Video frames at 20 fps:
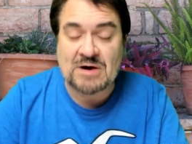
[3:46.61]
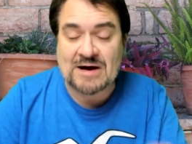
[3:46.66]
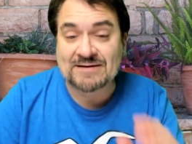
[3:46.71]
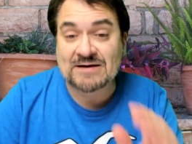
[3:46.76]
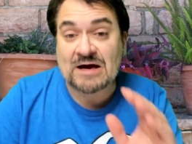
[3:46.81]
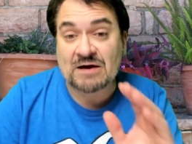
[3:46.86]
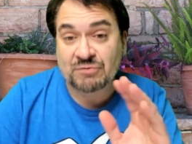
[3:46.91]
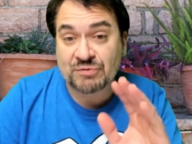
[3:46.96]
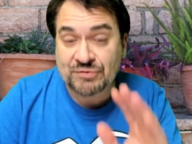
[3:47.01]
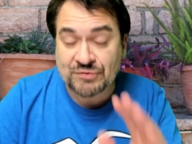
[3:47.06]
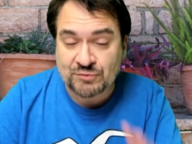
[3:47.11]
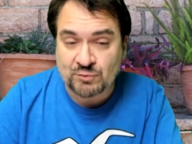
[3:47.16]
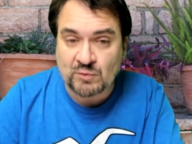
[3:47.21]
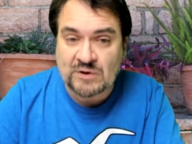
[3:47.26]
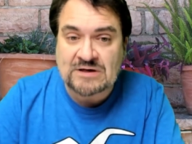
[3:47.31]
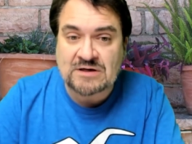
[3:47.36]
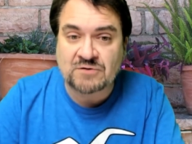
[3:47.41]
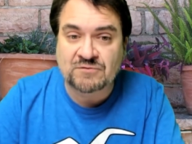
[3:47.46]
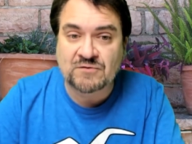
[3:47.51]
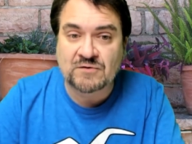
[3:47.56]
I got
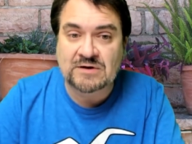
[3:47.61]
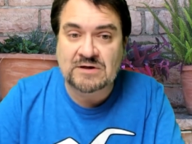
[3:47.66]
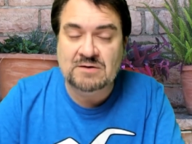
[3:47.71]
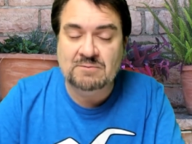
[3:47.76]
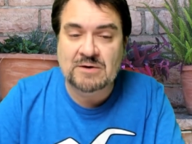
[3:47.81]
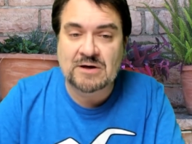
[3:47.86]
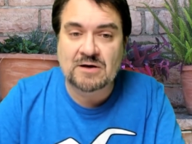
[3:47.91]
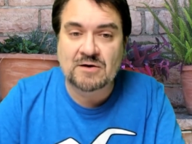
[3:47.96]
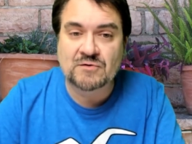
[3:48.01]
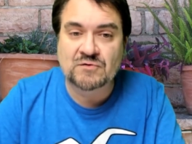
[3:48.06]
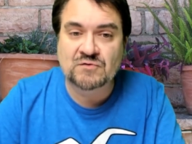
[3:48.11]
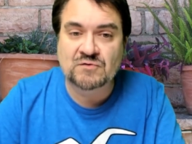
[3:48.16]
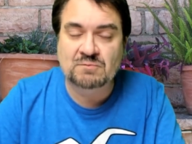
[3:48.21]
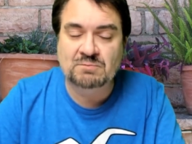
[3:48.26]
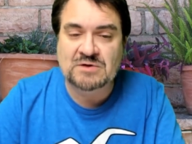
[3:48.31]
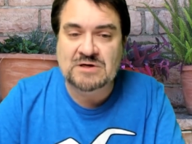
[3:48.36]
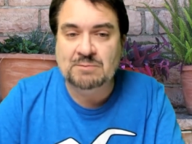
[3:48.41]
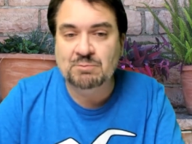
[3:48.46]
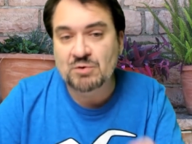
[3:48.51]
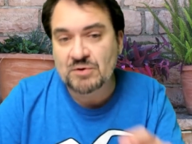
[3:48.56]
three different emails from
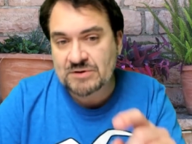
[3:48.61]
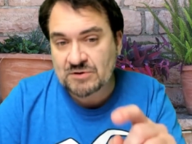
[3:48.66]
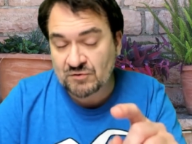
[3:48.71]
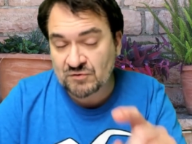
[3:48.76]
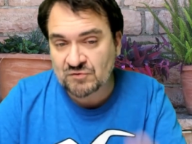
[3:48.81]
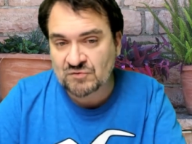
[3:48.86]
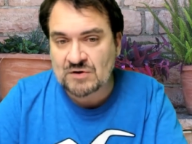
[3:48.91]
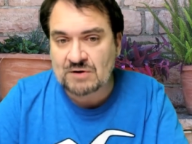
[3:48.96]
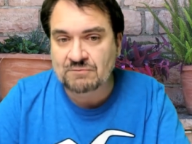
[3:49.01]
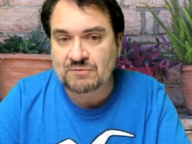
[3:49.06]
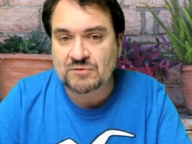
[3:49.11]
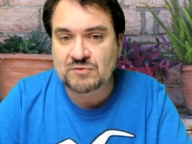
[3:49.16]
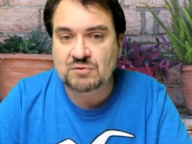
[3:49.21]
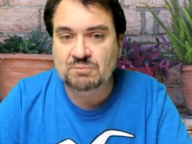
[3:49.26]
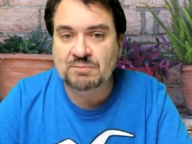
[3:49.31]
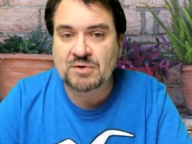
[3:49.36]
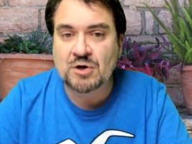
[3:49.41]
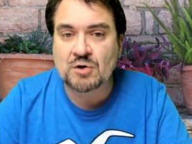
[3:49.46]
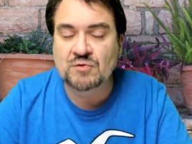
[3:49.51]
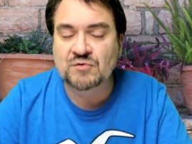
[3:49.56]
people, and there's several new
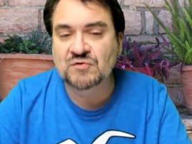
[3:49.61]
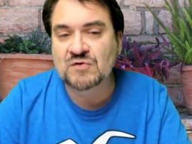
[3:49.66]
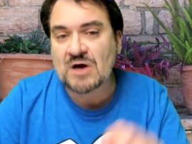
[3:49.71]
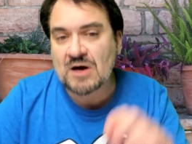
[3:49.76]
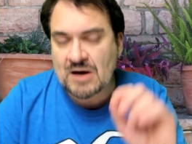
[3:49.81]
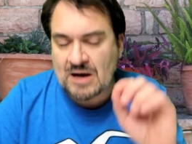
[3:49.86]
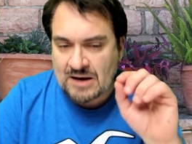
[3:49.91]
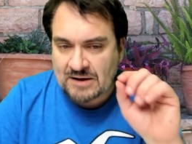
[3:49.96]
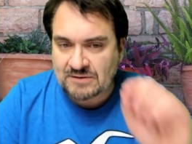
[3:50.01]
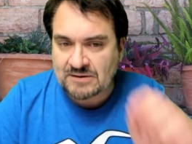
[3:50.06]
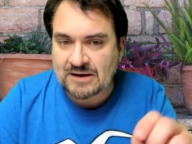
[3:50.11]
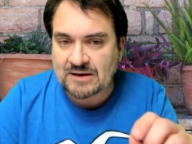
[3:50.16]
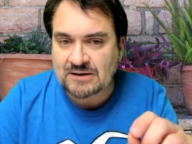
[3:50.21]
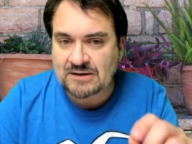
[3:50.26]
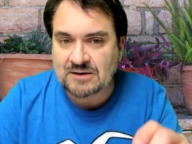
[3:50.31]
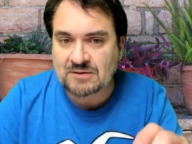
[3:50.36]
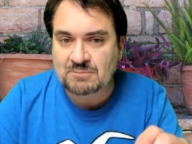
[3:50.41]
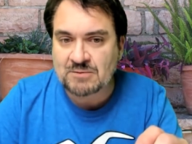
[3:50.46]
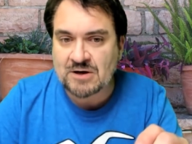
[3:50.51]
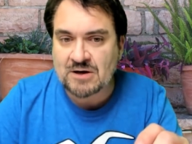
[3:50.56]
posts on that
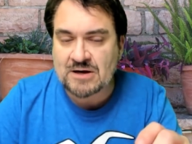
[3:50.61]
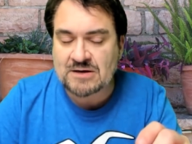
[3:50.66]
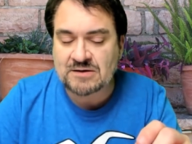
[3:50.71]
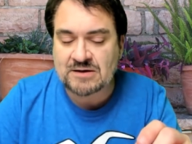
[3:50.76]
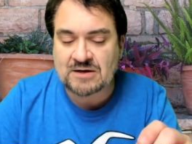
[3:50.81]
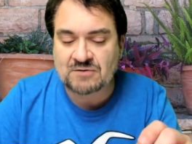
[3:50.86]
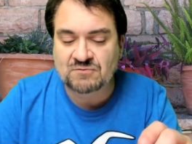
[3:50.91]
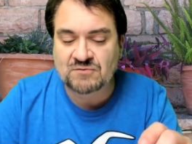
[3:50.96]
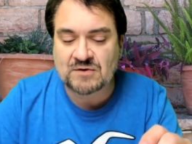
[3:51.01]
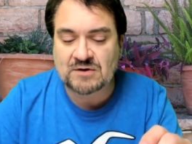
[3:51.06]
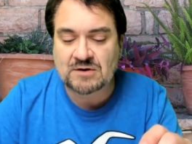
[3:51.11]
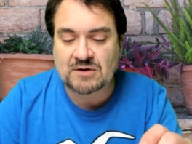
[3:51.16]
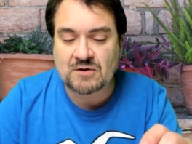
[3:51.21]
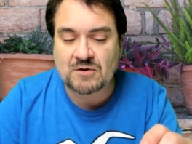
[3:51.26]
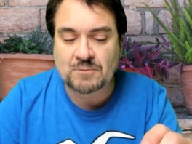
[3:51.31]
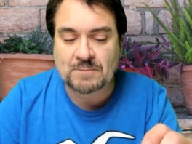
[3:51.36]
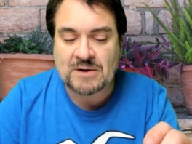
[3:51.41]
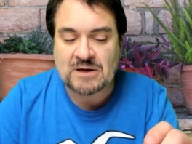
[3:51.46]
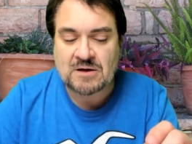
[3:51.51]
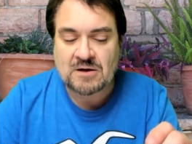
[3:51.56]
email on that
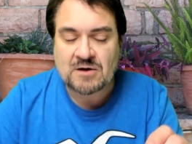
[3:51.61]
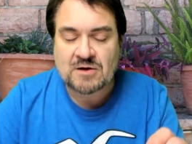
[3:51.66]
video